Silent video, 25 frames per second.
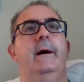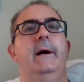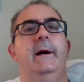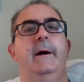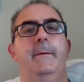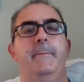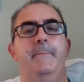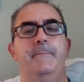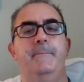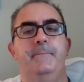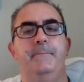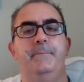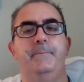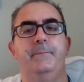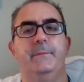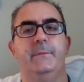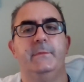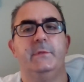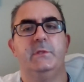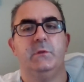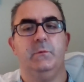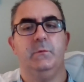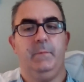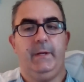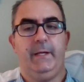
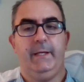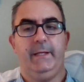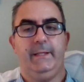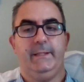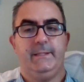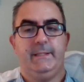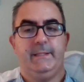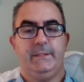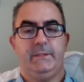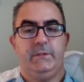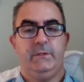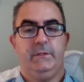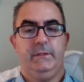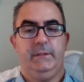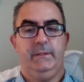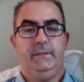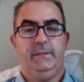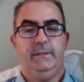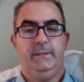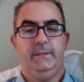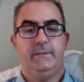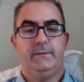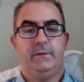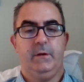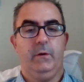So my intention
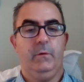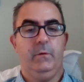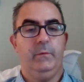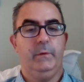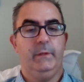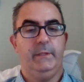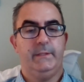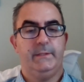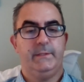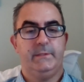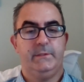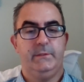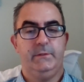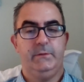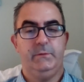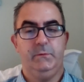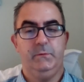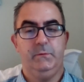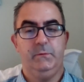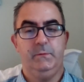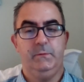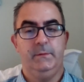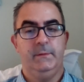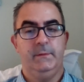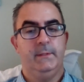is always
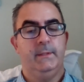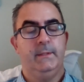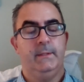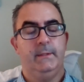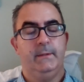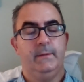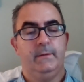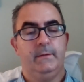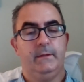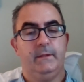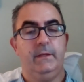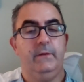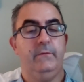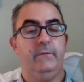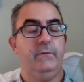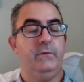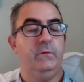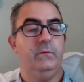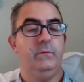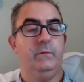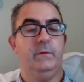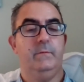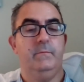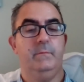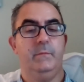to give
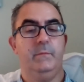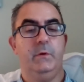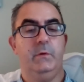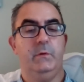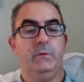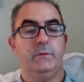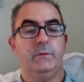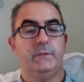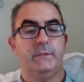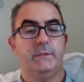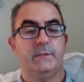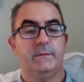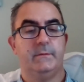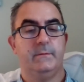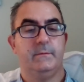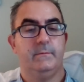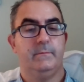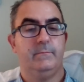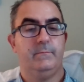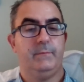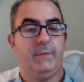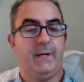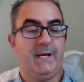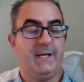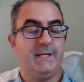you the most
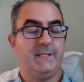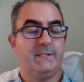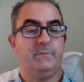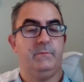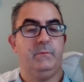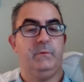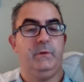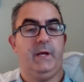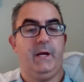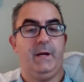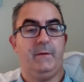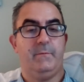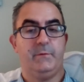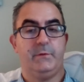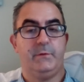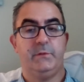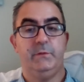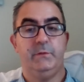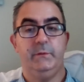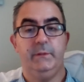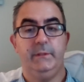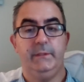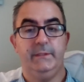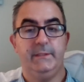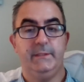possible
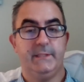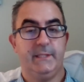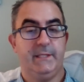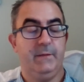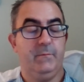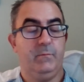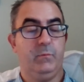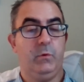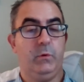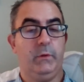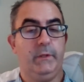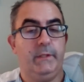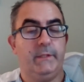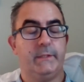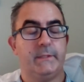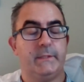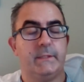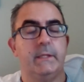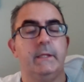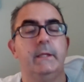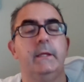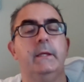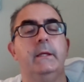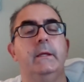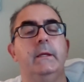opportunities to get
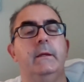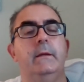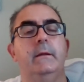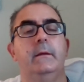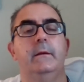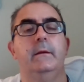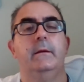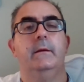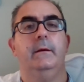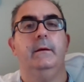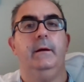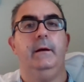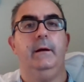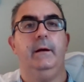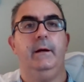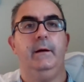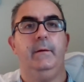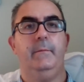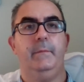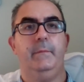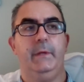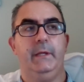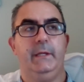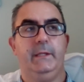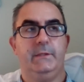points,
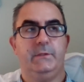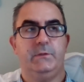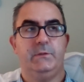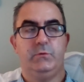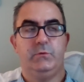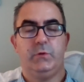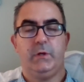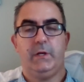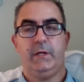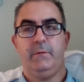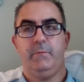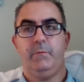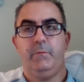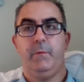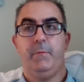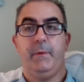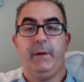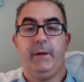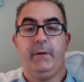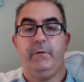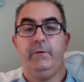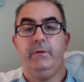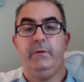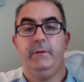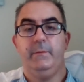and to try to
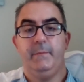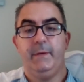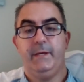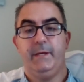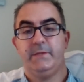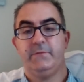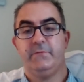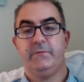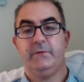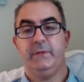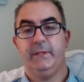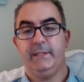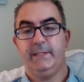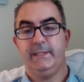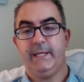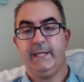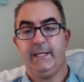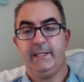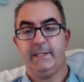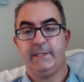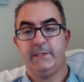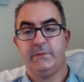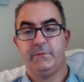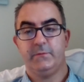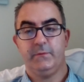prepare you the best for the
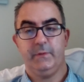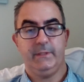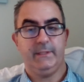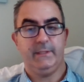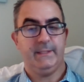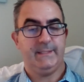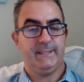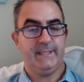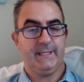test, right?